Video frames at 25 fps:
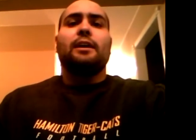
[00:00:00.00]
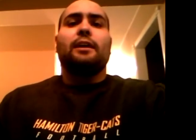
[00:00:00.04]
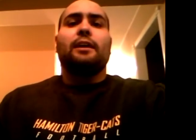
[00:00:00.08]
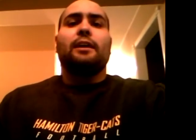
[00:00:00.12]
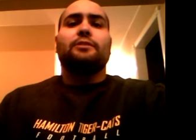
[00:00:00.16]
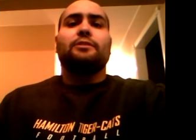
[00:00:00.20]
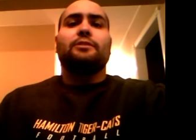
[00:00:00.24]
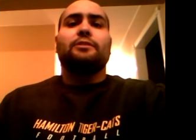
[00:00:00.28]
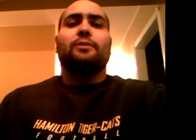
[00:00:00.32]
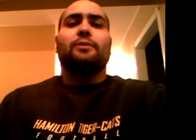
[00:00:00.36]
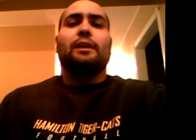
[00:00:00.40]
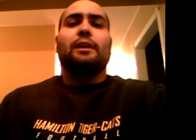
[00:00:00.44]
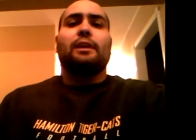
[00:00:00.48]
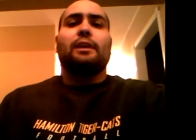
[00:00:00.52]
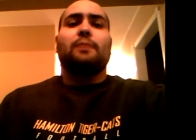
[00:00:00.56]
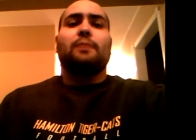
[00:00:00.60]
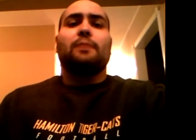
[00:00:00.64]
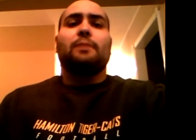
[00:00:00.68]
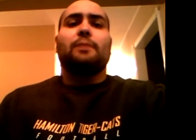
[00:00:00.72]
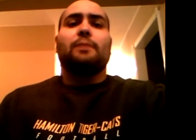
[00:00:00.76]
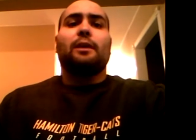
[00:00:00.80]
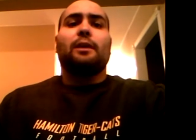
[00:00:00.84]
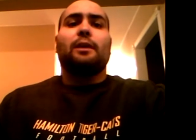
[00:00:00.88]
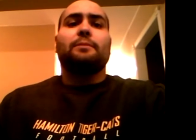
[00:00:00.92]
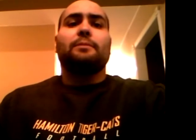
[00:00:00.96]
so they can
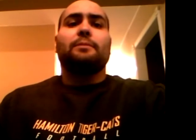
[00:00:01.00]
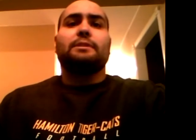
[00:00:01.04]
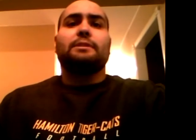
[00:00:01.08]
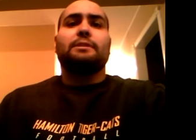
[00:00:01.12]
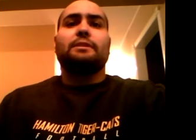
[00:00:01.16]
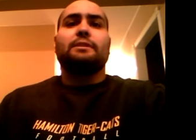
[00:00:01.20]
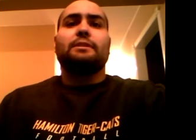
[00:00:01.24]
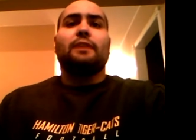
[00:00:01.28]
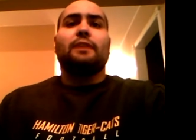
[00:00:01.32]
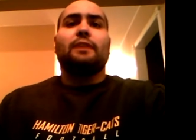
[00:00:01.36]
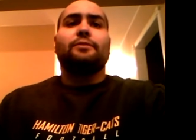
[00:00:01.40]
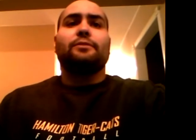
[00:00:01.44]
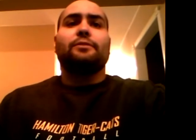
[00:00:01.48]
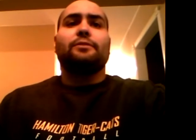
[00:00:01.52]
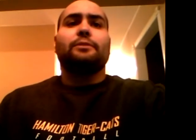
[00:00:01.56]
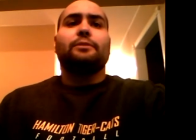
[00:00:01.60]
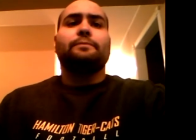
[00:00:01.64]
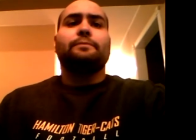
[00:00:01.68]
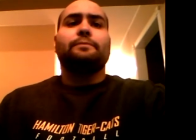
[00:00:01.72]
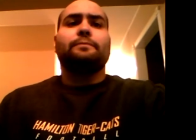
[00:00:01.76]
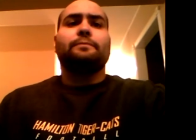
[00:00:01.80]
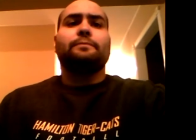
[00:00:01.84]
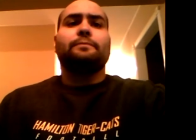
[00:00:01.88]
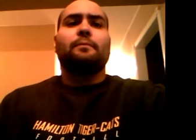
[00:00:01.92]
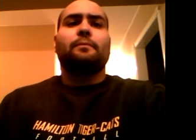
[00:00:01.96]
become successful.
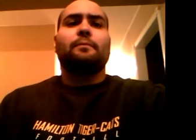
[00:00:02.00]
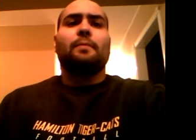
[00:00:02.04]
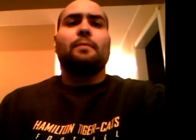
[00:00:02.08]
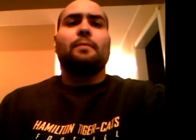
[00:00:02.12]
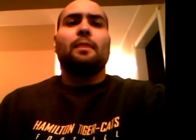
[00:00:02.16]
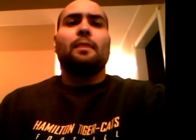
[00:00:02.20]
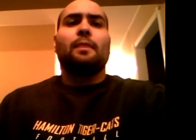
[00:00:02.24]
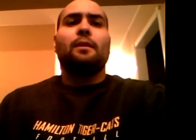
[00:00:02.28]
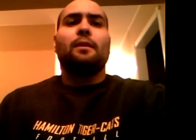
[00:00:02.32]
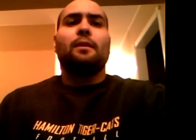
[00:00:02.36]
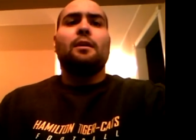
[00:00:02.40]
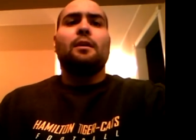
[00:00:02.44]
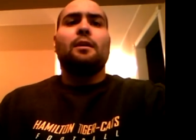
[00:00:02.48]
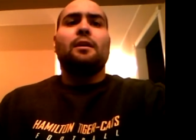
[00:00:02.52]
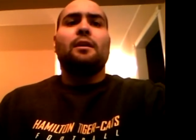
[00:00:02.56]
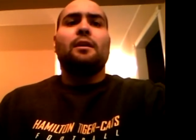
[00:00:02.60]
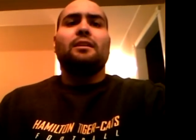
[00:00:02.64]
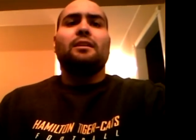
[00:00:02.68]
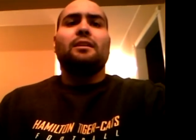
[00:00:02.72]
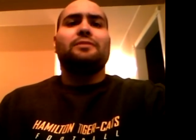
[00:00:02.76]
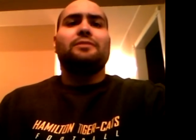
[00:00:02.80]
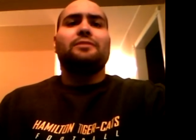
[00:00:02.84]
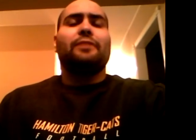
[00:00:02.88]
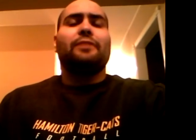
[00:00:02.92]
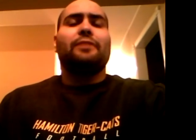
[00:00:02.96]

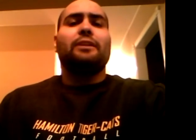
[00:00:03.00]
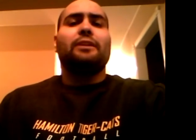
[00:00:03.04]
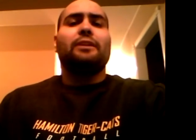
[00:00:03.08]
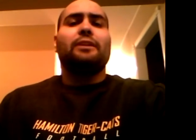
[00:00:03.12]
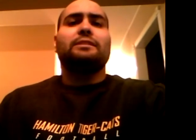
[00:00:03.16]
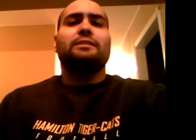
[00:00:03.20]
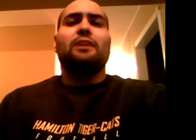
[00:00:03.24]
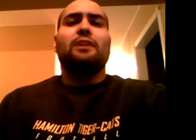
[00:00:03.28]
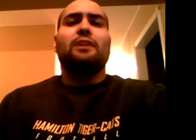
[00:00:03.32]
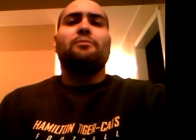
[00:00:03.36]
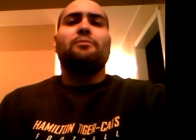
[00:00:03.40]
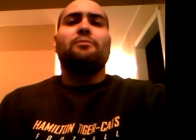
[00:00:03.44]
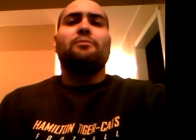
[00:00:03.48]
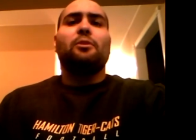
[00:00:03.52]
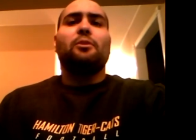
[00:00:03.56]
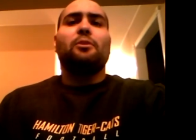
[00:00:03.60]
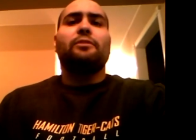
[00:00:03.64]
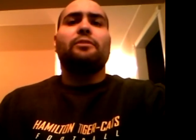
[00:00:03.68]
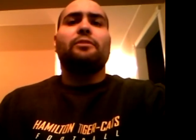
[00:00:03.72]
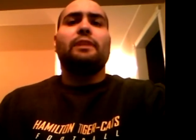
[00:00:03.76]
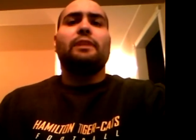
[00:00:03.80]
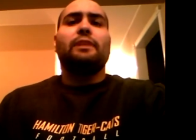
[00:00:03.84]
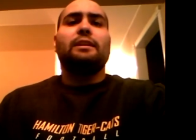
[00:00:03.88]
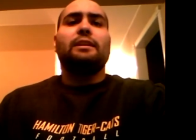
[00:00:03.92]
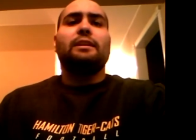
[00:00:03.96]
He's a very
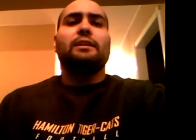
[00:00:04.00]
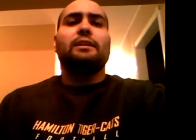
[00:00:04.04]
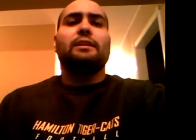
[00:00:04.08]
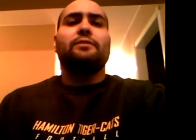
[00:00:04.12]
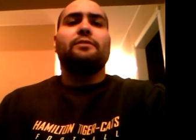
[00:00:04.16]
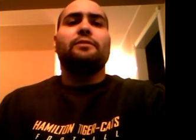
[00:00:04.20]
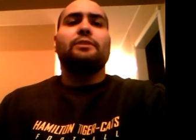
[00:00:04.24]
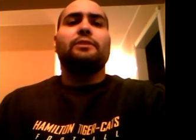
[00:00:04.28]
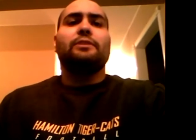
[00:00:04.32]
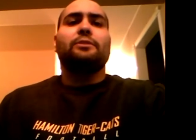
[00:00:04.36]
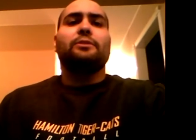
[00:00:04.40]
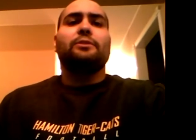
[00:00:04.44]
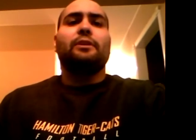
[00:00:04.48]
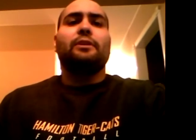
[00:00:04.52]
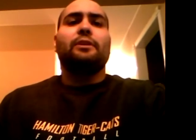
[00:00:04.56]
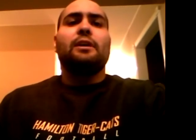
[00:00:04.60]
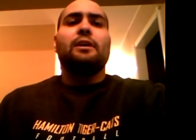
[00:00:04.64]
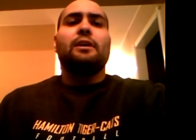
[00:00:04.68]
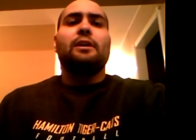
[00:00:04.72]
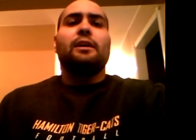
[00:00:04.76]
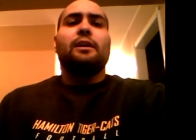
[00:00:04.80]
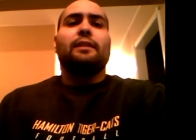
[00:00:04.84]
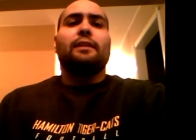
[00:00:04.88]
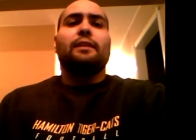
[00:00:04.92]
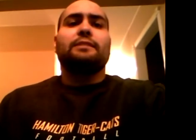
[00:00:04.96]
self-motivated individual
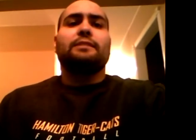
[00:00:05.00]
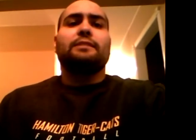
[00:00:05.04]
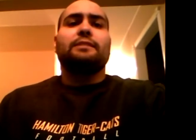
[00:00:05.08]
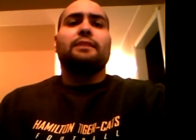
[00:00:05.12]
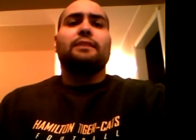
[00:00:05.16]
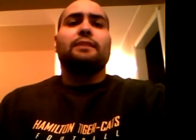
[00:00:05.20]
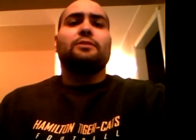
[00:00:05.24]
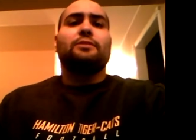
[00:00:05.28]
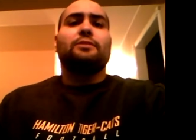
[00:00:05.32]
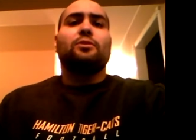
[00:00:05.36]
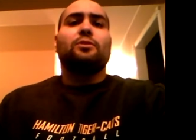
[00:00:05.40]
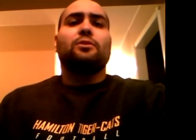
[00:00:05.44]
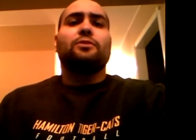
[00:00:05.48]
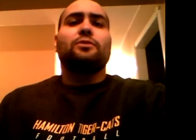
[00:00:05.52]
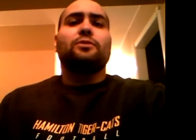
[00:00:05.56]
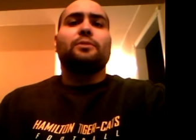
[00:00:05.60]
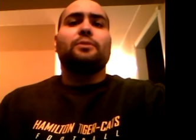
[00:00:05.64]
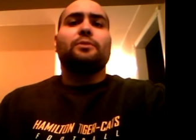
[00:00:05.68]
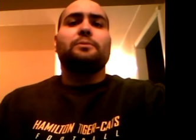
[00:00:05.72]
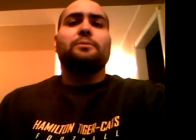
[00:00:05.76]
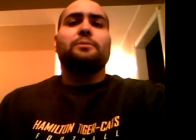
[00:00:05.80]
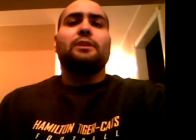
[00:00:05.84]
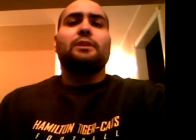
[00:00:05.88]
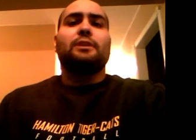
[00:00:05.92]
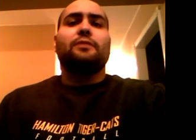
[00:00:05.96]
that sets goals for
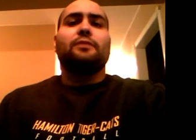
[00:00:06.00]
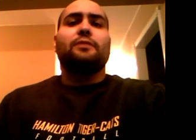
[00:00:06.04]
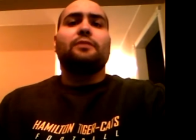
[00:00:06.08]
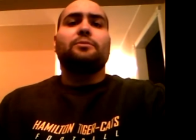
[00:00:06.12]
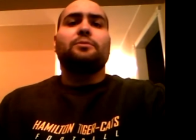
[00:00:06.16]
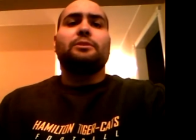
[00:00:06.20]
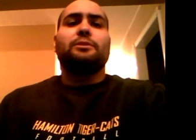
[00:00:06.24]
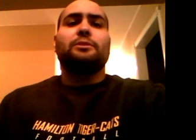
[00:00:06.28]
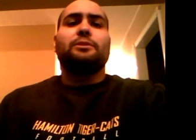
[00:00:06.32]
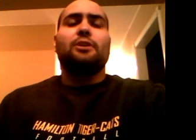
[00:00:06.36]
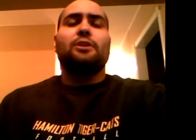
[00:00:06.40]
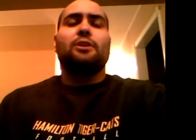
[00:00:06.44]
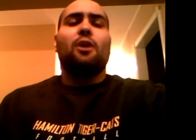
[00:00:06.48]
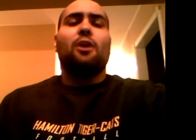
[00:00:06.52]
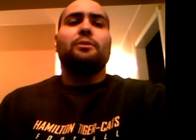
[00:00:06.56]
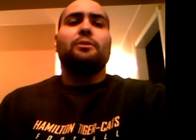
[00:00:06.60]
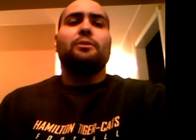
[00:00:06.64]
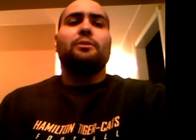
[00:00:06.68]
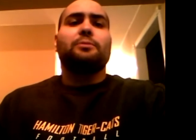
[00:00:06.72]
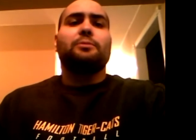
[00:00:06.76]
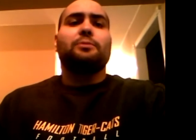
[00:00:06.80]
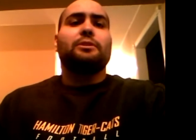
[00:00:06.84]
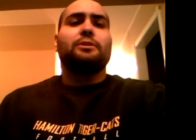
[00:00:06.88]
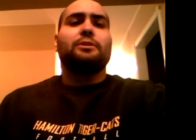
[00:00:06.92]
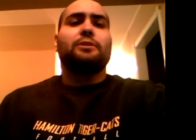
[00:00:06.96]
himself, which he
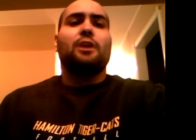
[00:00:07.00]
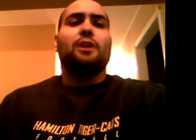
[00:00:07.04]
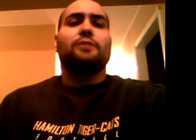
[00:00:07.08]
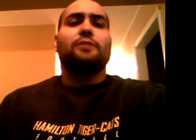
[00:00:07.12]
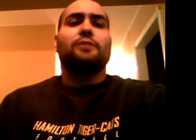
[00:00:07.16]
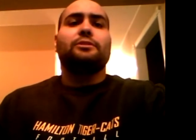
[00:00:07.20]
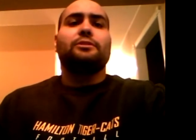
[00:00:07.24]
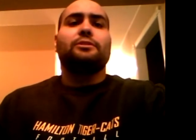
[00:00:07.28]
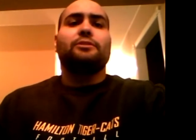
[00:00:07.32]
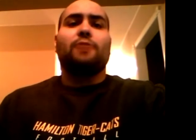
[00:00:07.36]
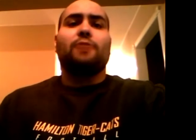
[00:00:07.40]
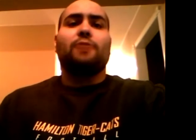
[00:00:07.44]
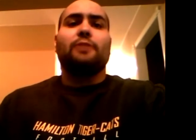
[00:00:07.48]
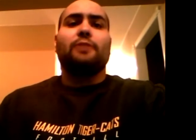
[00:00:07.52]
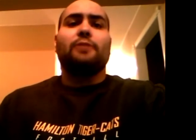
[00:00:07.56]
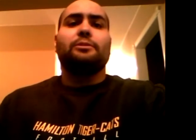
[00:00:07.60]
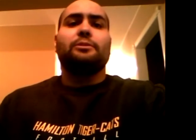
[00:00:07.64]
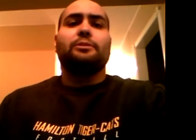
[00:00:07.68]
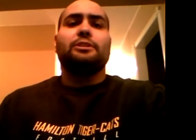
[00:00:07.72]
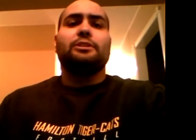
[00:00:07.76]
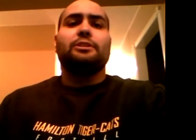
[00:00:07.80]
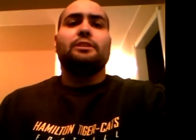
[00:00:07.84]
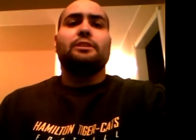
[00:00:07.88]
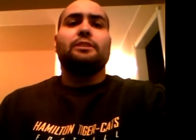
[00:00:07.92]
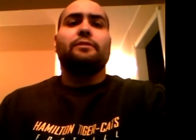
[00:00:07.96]
always works hard to try to
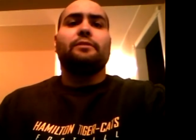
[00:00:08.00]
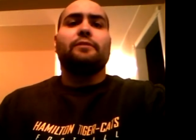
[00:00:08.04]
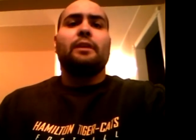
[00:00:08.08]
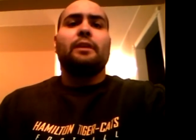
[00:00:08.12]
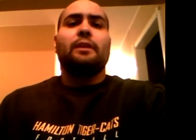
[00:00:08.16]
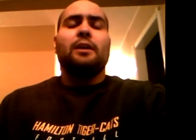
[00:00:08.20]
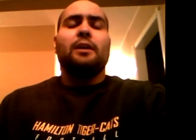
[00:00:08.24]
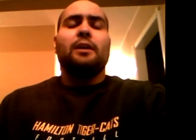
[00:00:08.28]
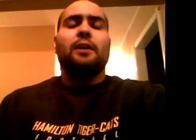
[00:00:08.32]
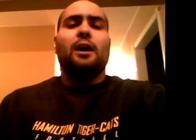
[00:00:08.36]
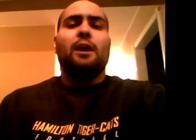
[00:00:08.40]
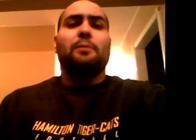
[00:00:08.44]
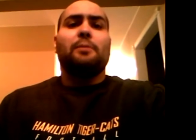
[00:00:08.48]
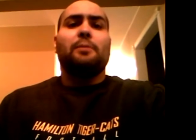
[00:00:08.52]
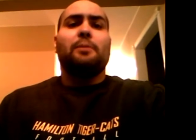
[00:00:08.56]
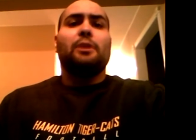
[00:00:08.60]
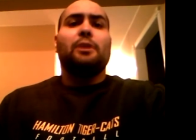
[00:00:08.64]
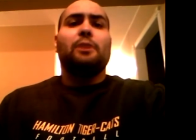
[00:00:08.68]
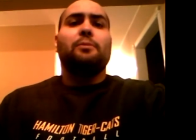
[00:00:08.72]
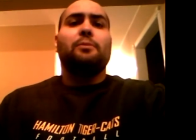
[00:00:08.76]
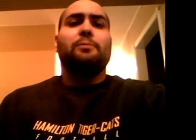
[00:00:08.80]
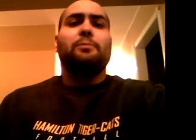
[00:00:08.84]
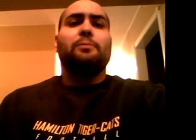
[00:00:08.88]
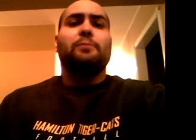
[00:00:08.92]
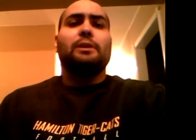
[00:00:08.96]
achieve. Amir
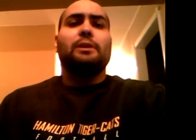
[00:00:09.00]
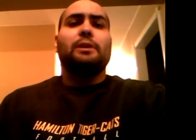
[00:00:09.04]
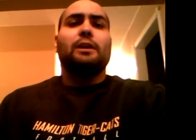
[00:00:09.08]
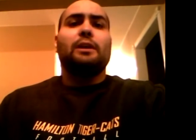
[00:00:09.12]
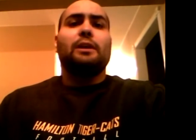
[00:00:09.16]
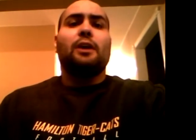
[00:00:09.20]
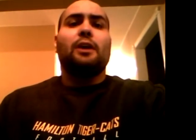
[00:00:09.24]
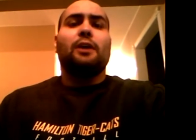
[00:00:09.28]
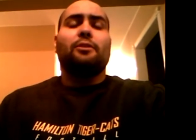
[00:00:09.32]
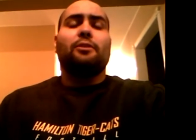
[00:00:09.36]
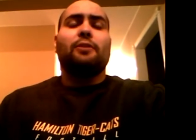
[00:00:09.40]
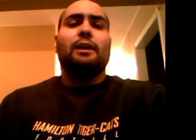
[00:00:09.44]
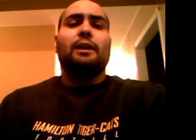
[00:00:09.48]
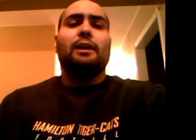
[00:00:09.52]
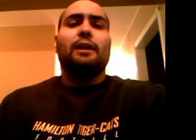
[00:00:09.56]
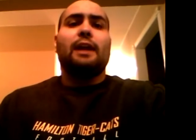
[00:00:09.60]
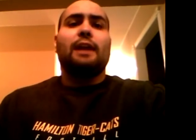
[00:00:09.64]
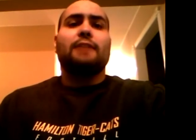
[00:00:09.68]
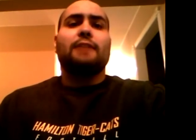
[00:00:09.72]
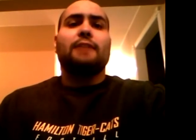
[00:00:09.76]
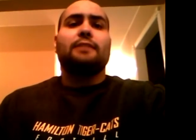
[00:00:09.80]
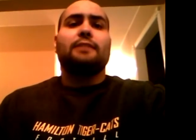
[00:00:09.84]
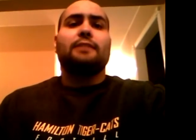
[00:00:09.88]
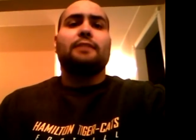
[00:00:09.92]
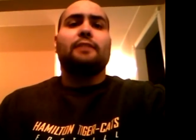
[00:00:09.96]
would be a great
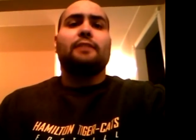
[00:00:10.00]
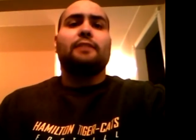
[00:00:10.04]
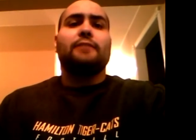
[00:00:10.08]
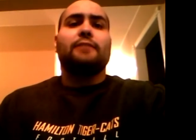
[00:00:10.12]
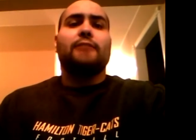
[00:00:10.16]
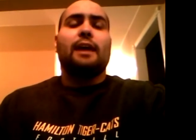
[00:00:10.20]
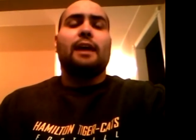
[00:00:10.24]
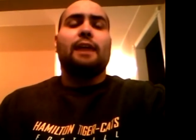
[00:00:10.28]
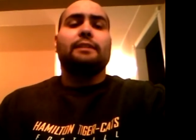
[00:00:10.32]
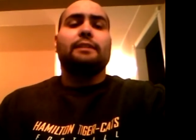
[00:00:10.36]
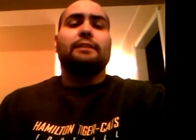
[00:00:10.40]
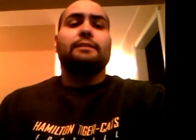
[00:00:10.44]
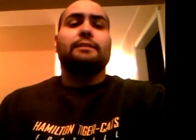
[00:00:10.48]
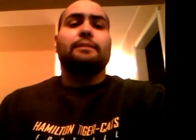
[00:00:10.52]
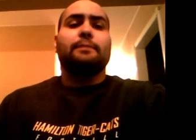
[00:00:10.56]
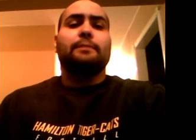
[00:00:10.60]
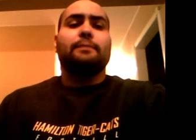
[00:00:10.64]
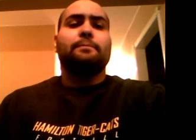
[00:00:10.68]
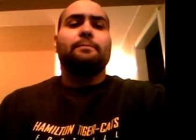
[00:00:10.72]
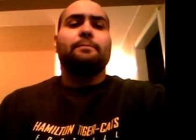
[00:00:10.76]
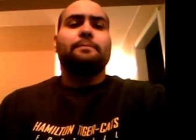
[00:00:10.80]
asset to any team.